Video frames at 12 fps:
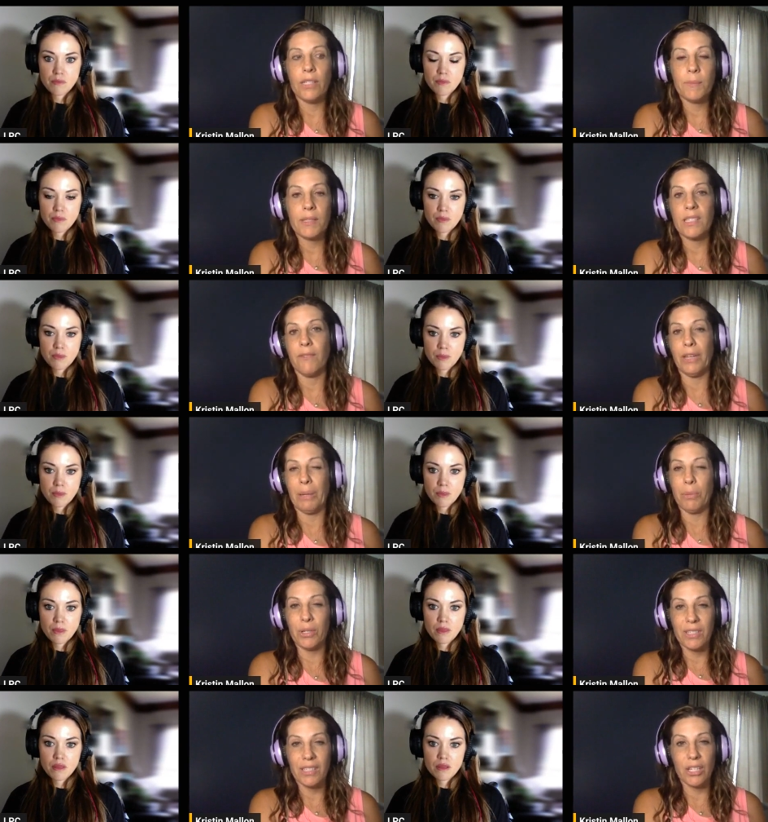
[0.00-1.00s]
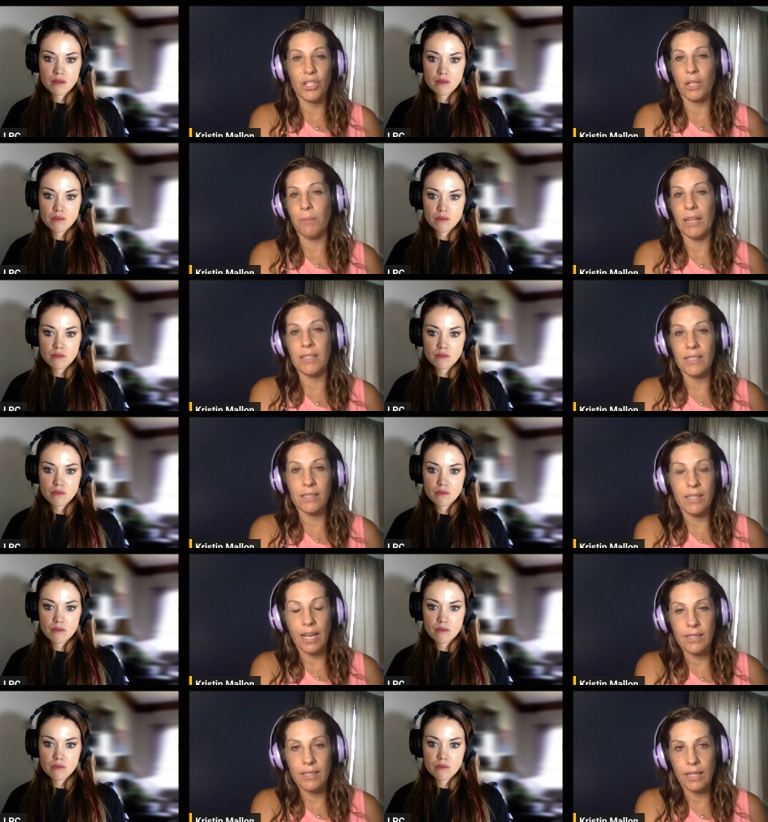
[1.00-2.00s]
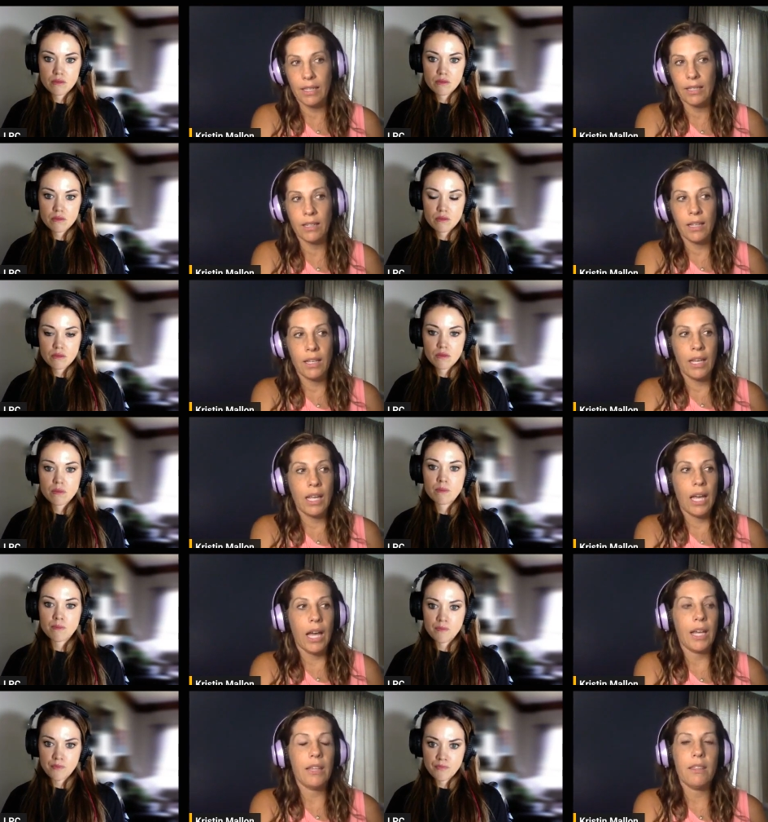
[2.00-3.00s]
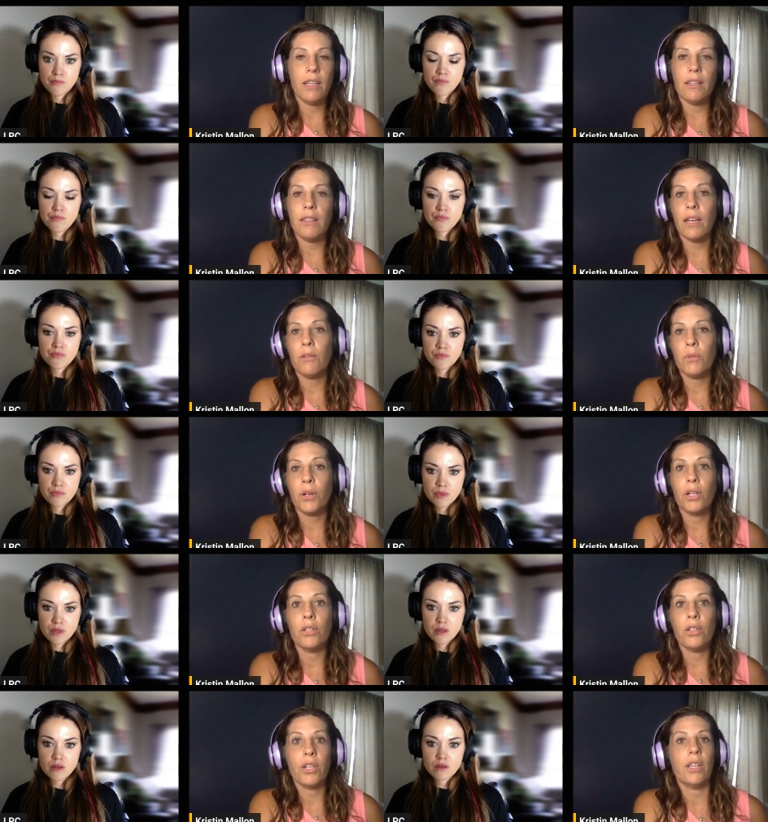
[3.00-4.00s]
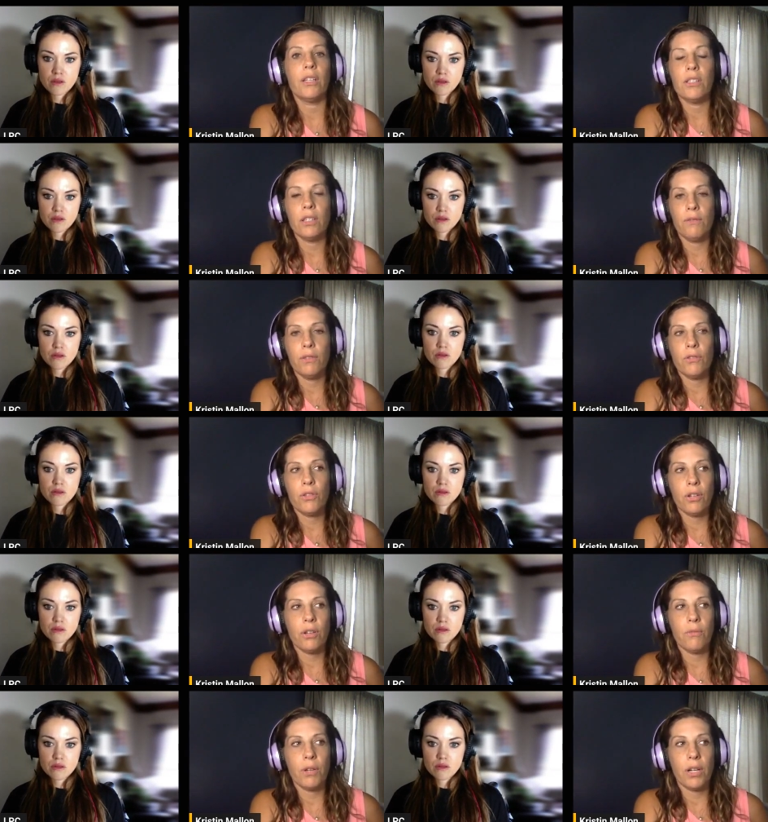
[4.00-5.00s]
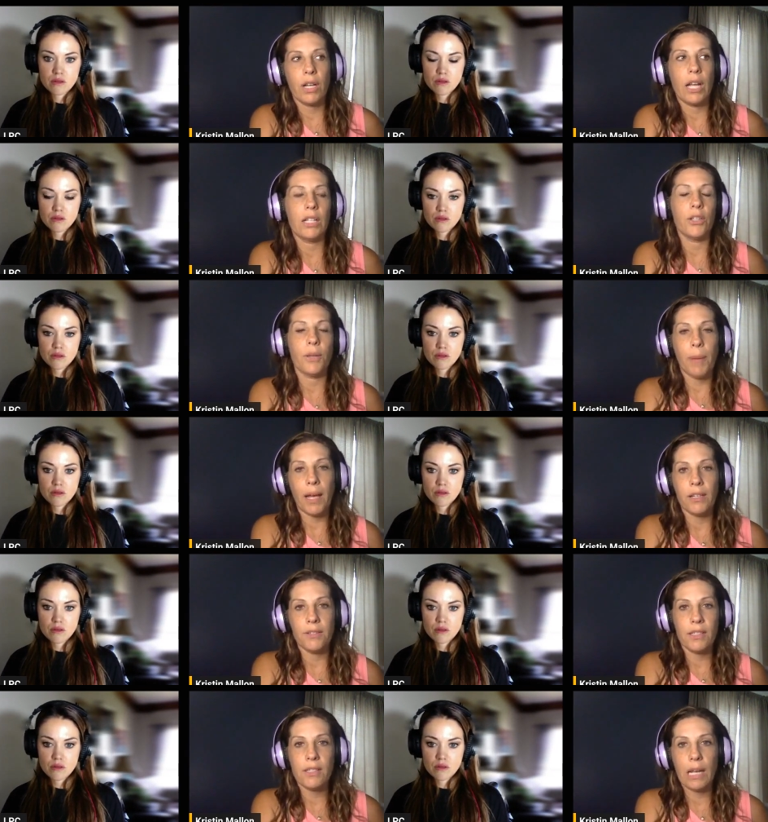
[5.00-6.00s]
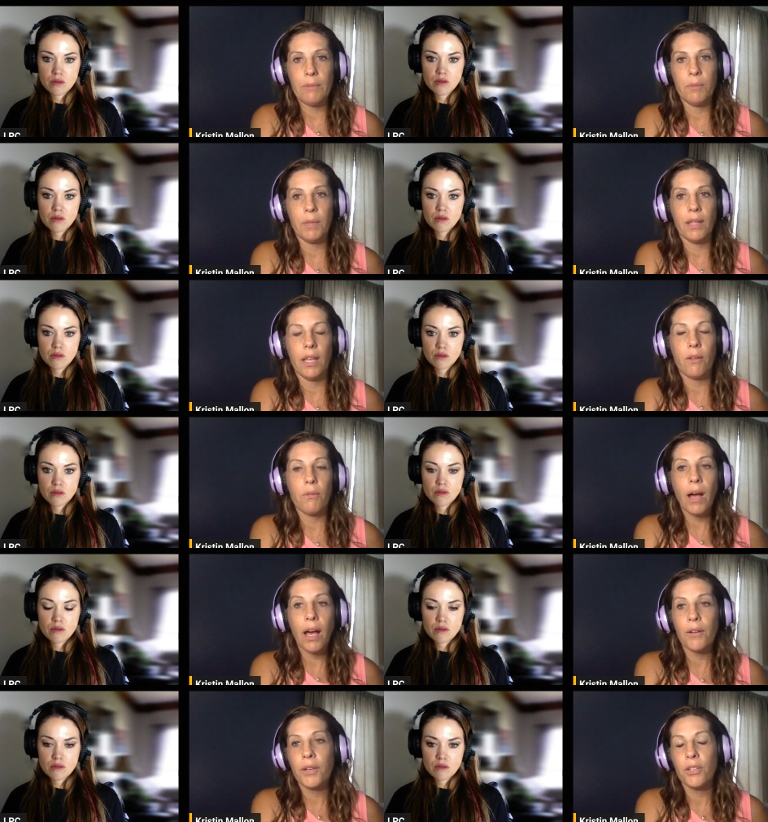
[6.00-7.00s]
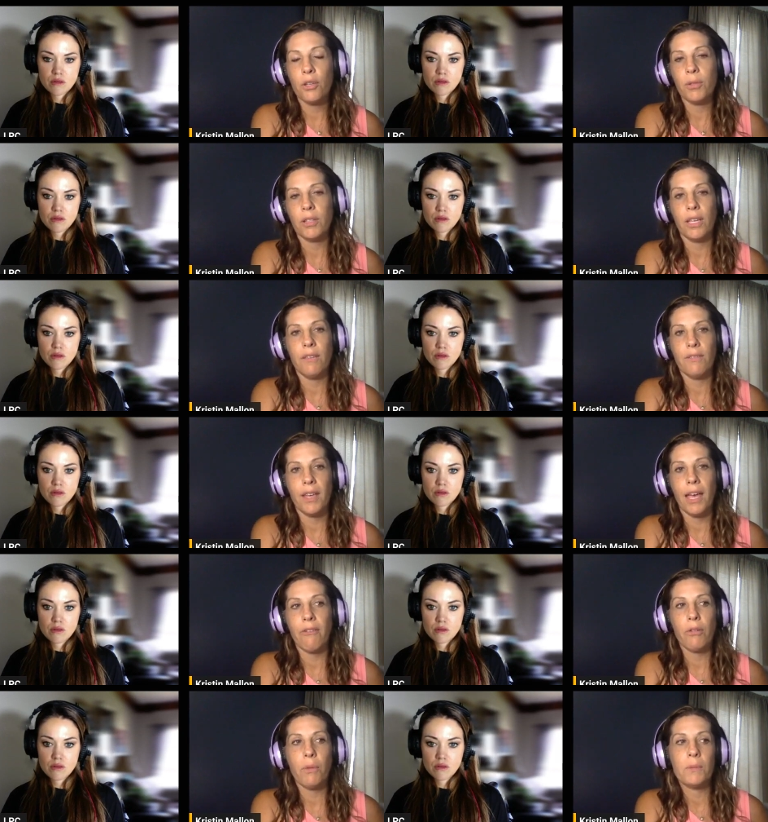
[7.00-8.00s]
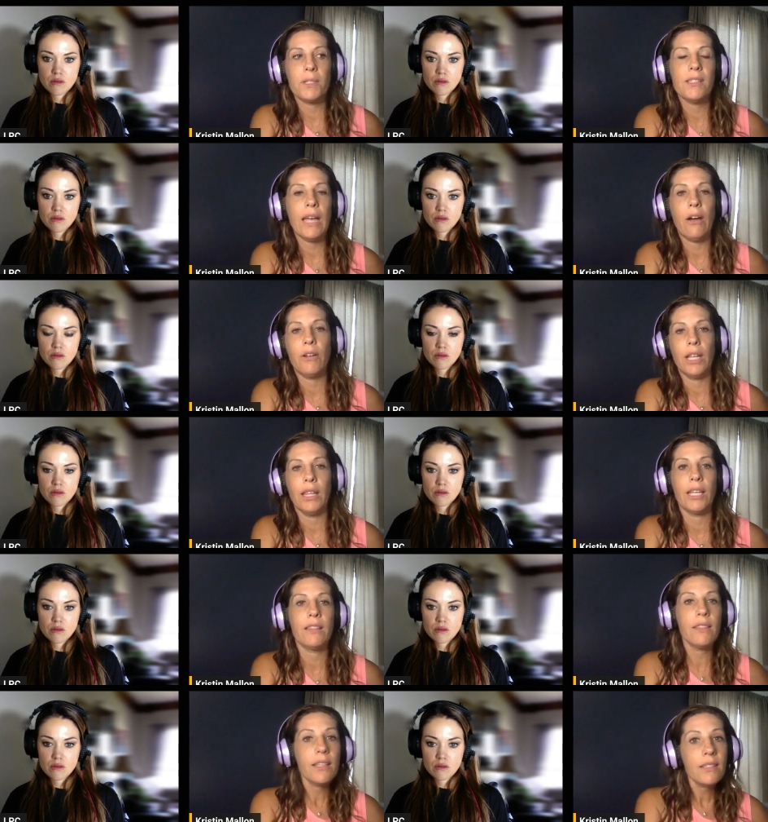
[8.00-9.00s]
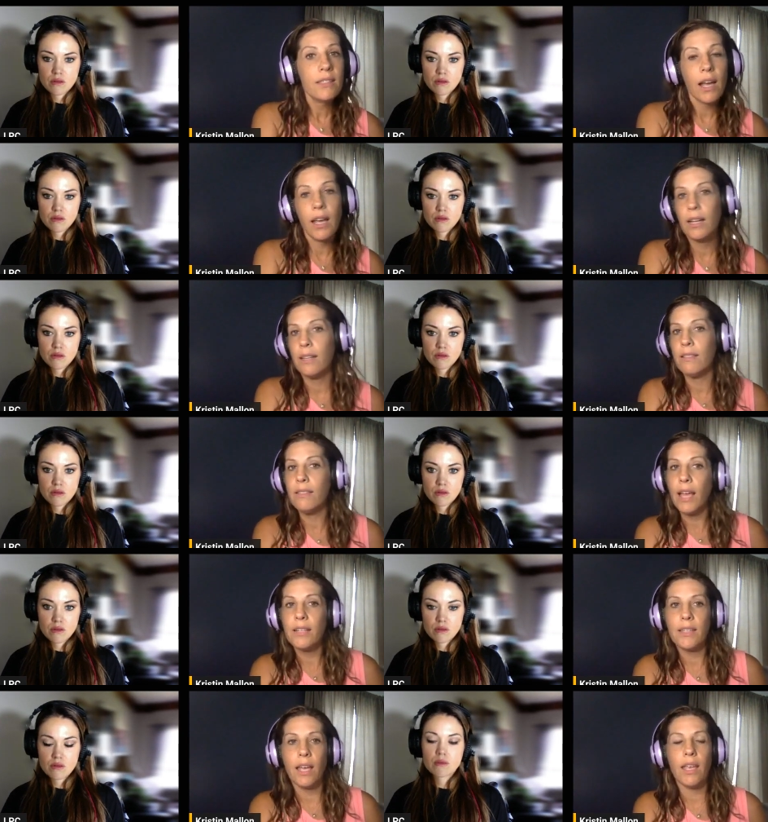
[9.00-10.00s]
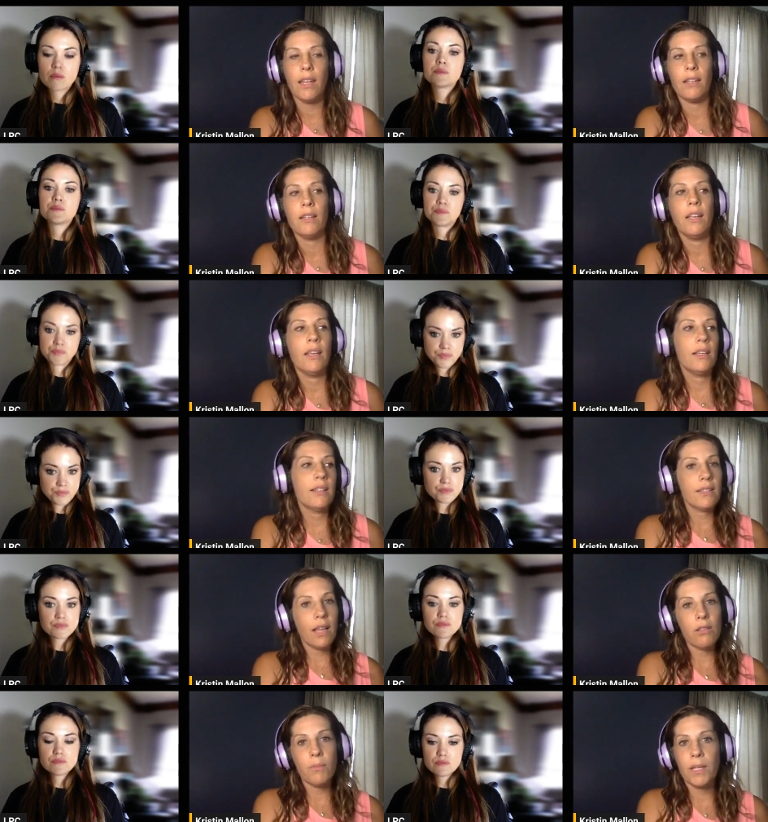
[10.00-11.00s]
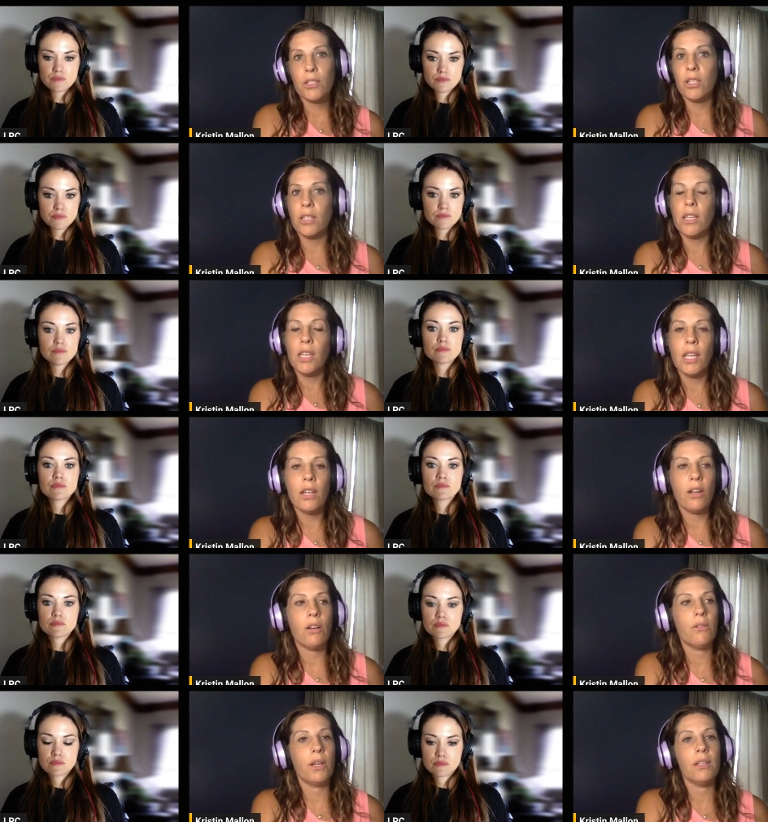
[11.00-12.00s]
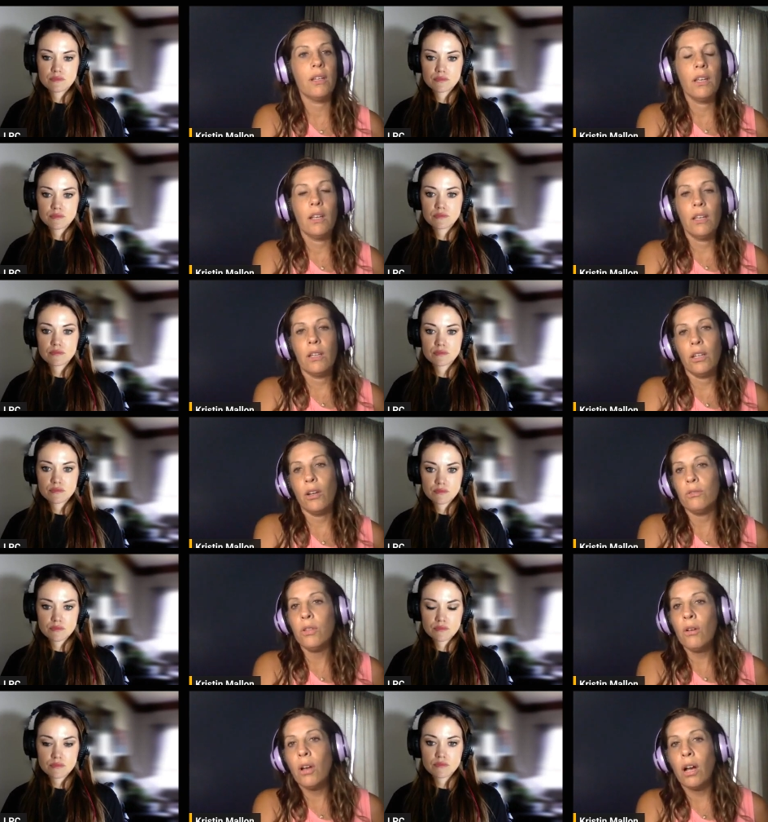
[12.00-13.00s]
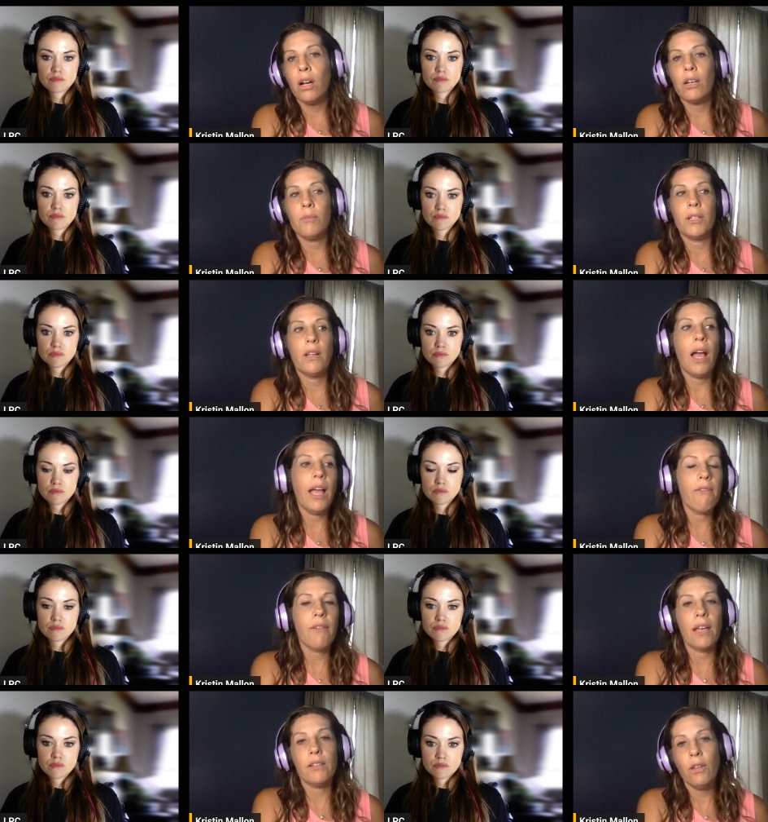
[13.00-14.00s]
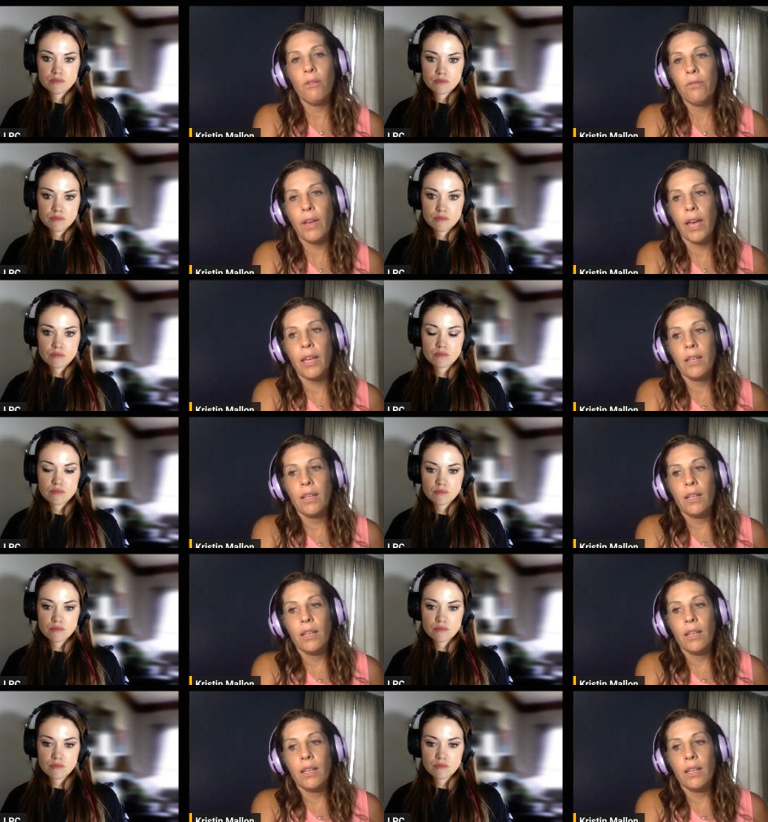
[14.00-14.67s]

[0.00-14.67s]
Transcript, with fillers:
Speaker 1: specific precision medicine testing. Mm-hmm. I think that we're going to look into the future and we're going to kind of look back on this time and be like, wow, can you believe that everyone was touting like this diet and that diet and South Beach and keto and you know low carb and high fat, low fat,